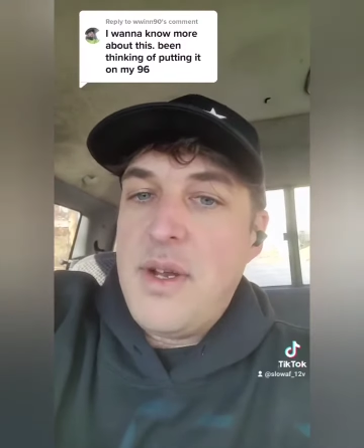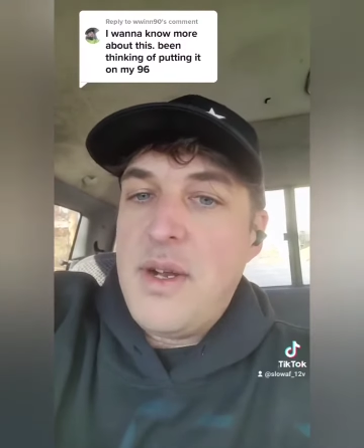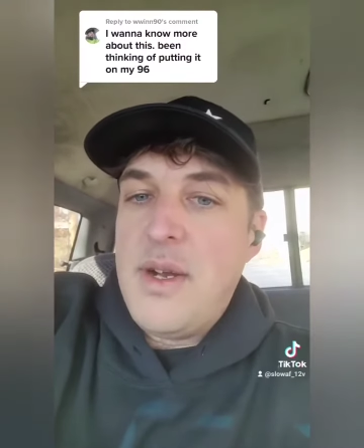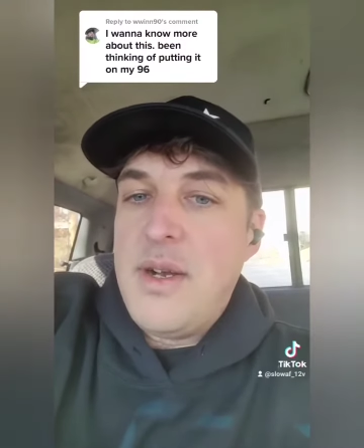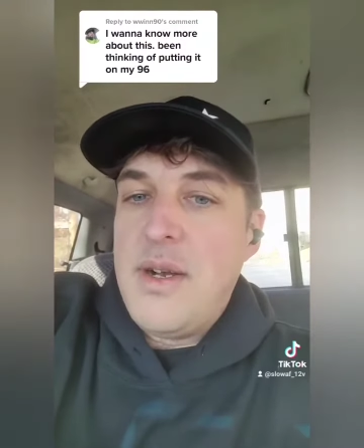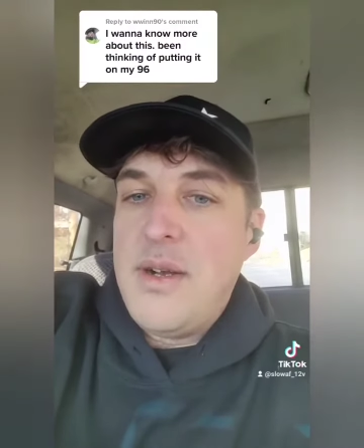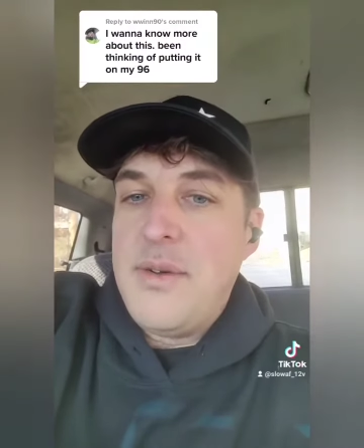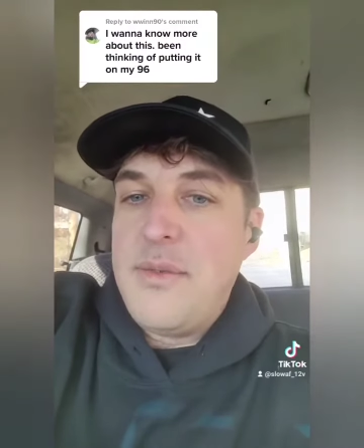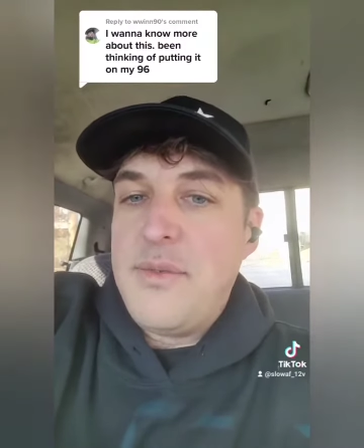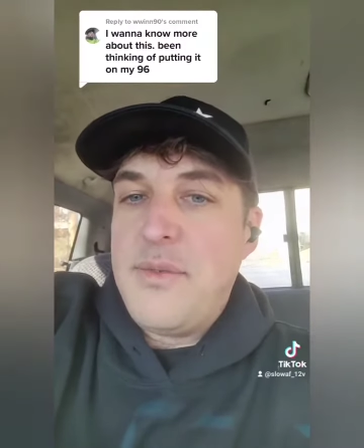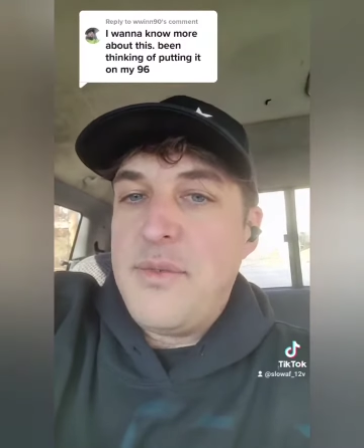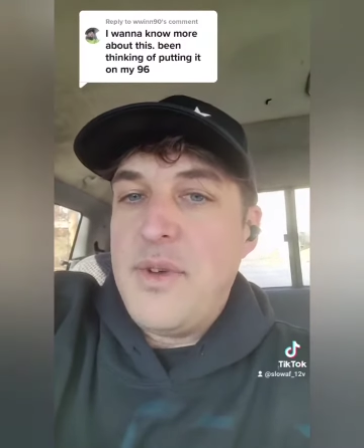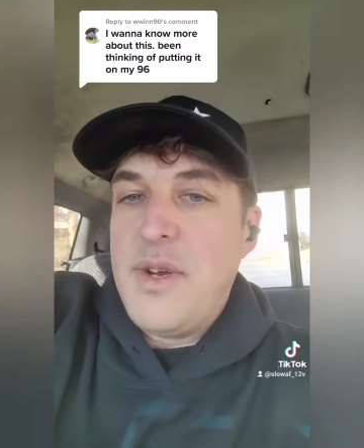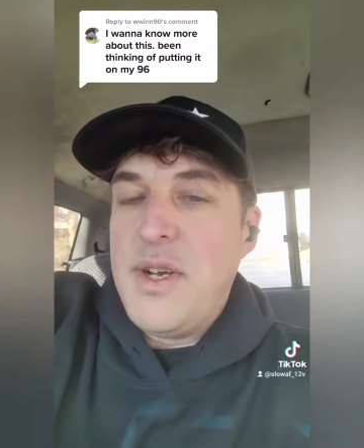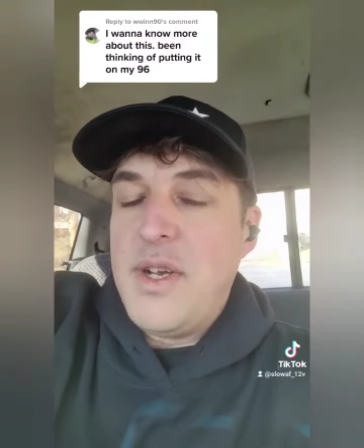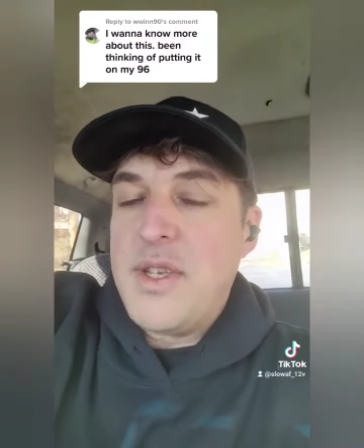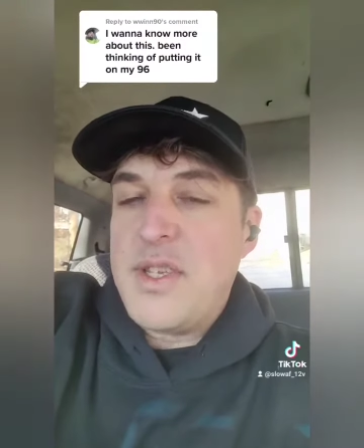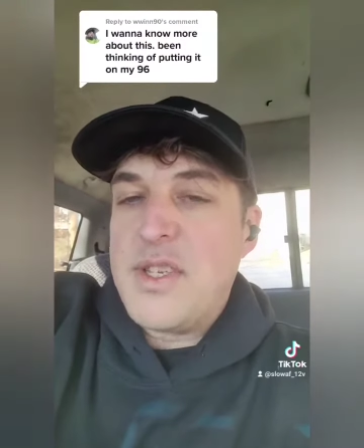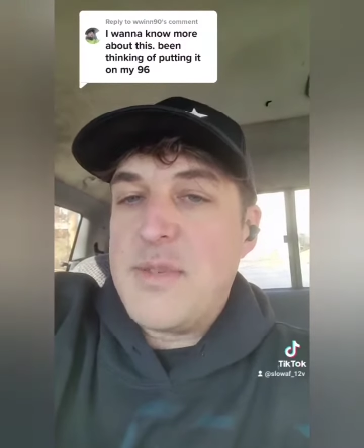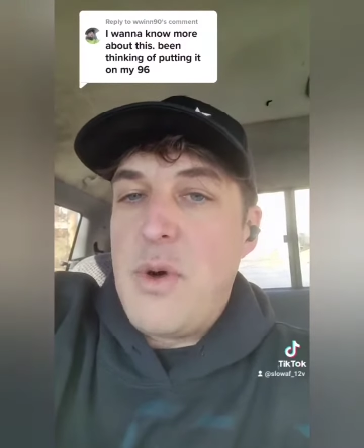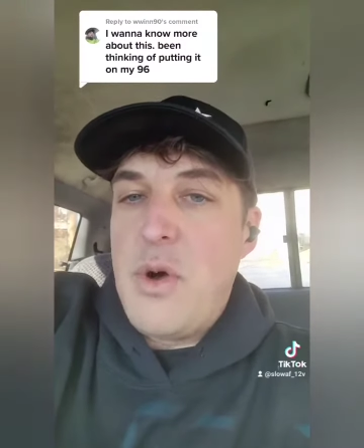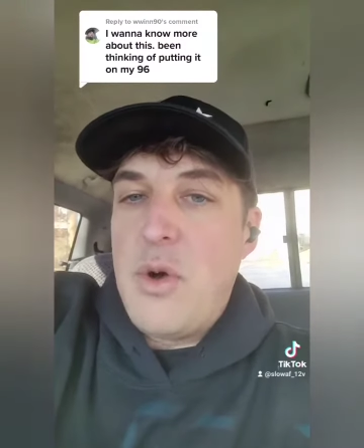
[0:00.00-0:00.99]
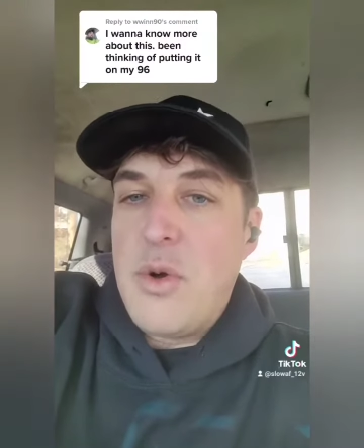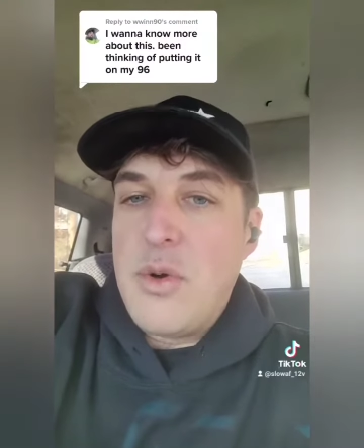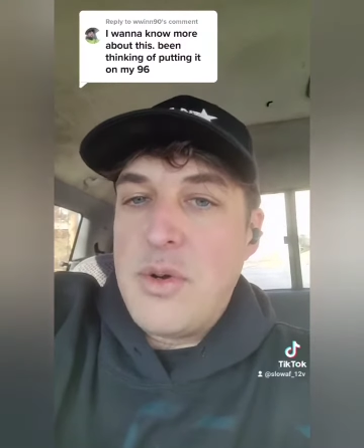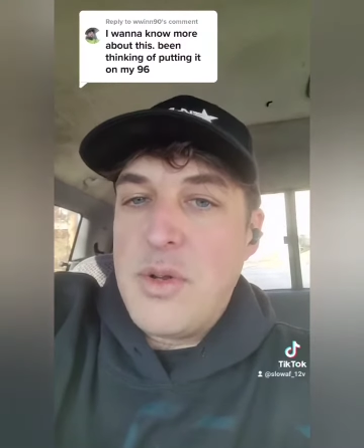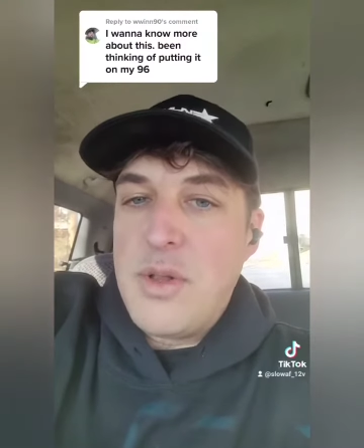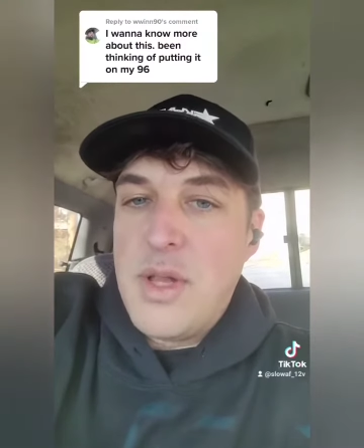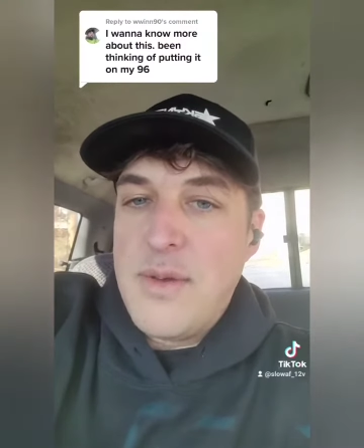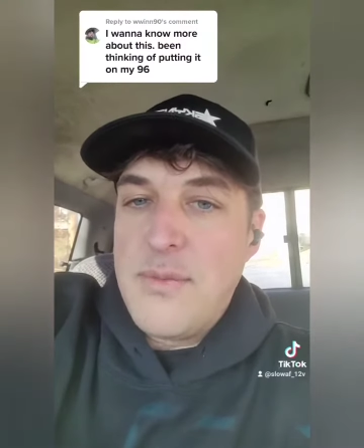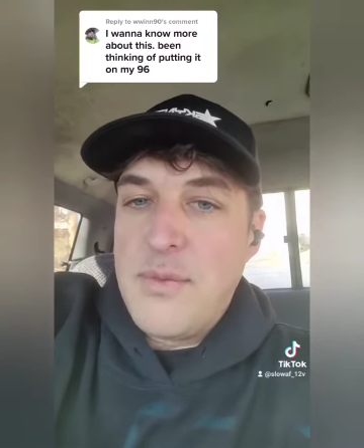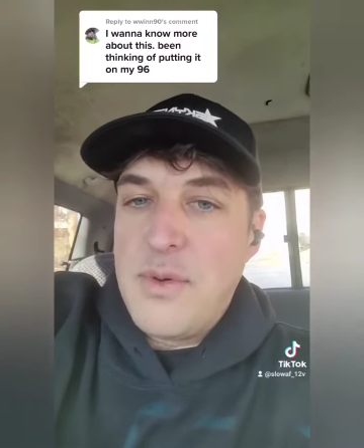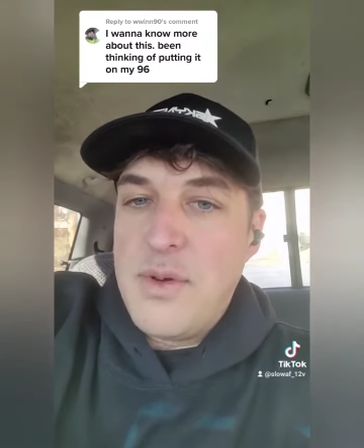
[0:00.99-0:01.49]
of a smaller
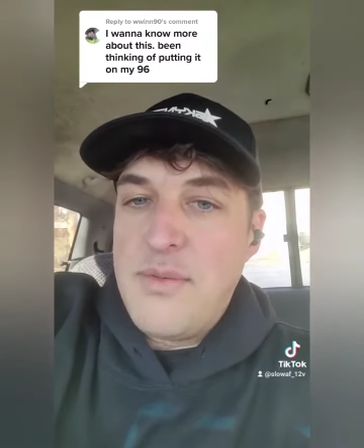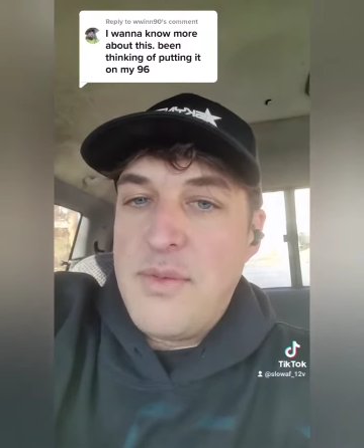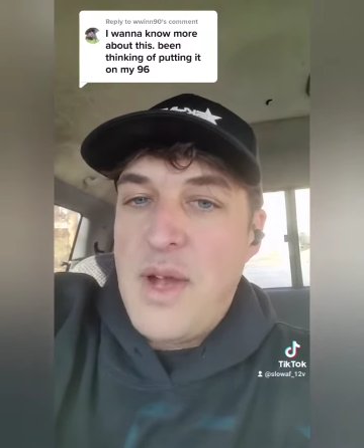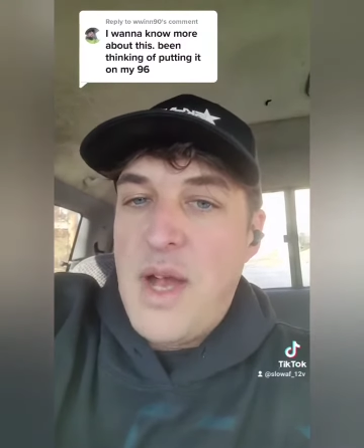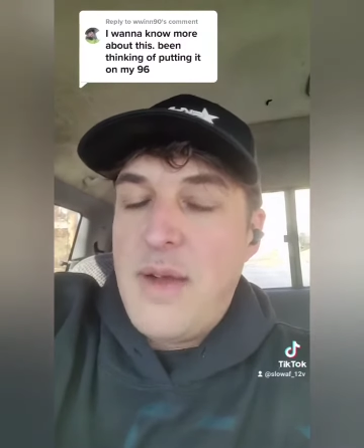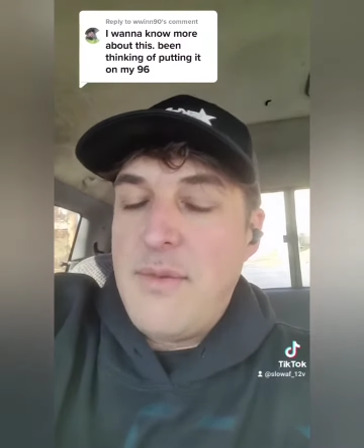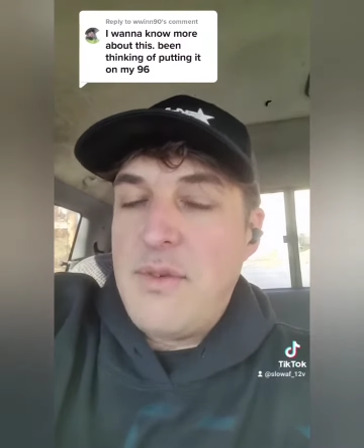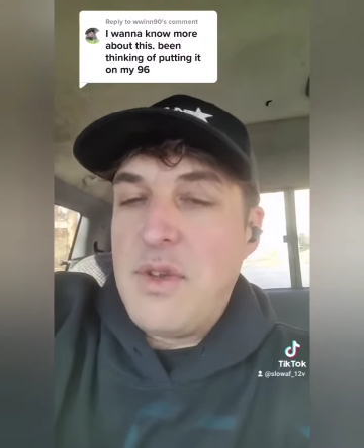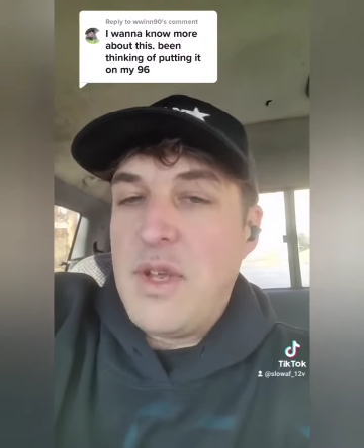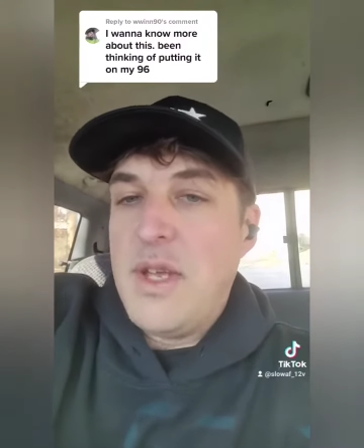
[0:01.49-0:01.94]
delivery valve.